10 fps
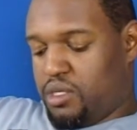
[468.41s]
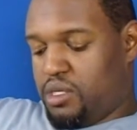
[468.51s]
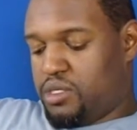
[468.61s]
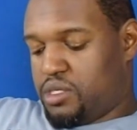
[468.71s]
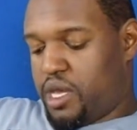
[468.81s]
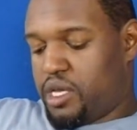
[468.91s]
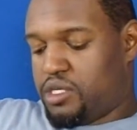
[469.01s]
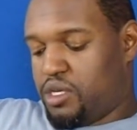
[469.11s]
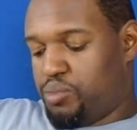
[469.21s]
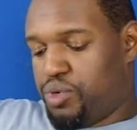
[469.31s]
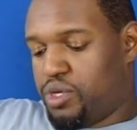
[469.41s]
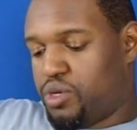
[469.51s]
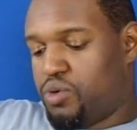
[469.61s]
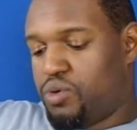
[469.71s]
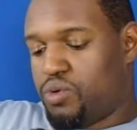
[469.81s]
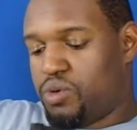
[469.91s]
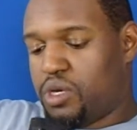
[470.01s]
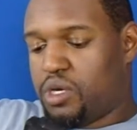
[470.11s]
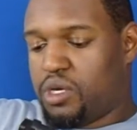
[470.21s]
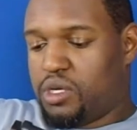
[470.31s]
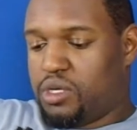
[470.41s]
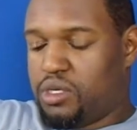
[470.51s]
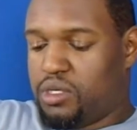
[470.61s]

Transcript: this is actually a pretty cool